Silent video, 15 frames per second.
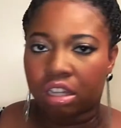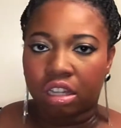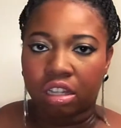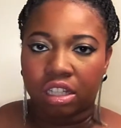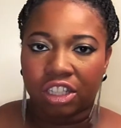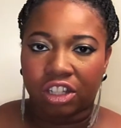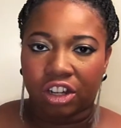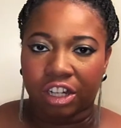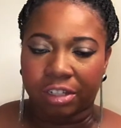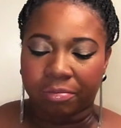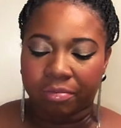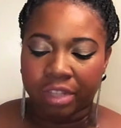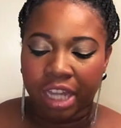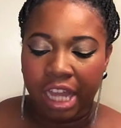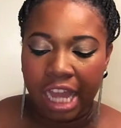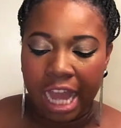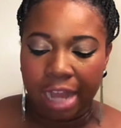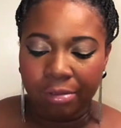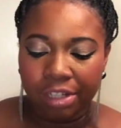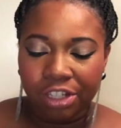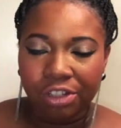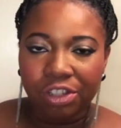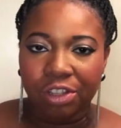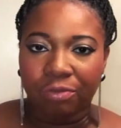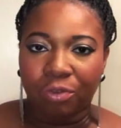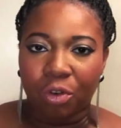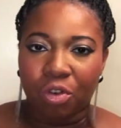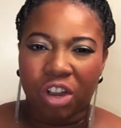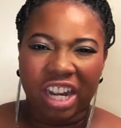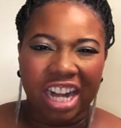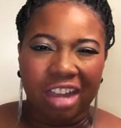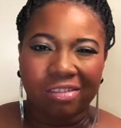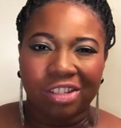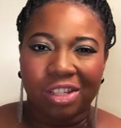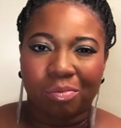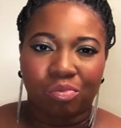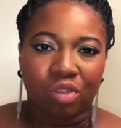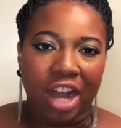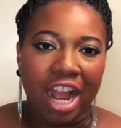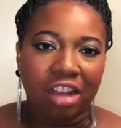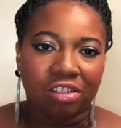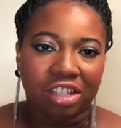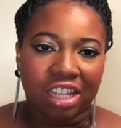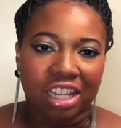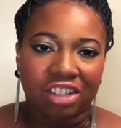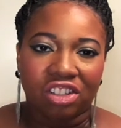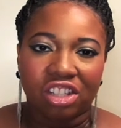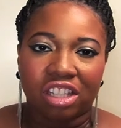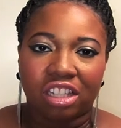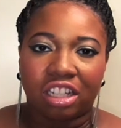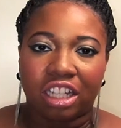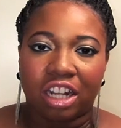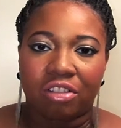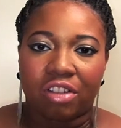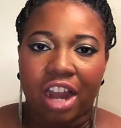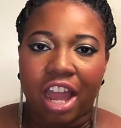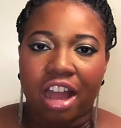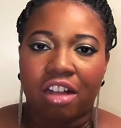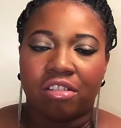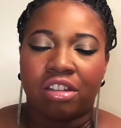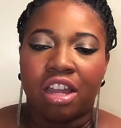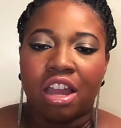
Sephora and I was just browsing, just looking around,